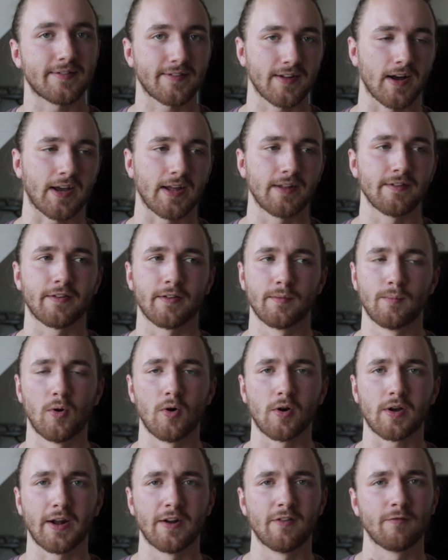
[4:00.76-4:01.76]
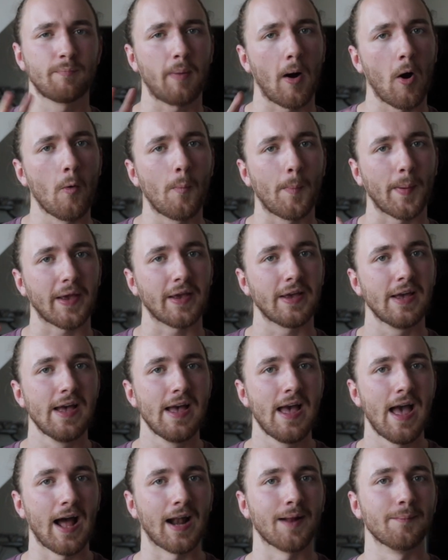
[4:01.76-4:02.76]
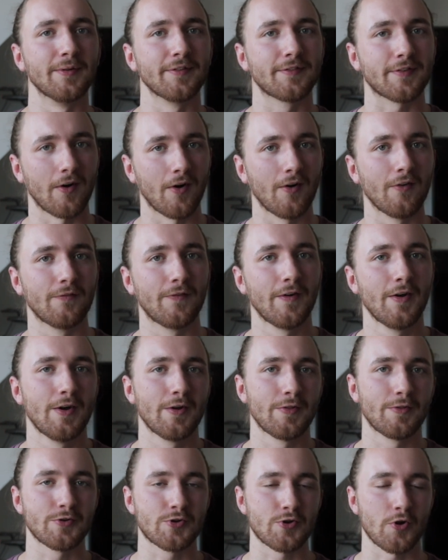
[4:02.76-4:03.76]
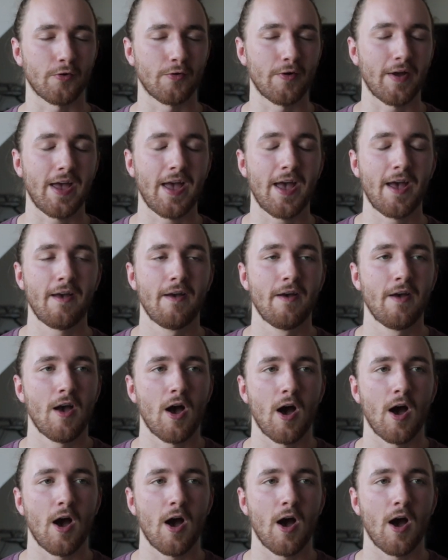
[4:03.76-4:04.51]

stuck into the more kind of pulpy elements of the genre here.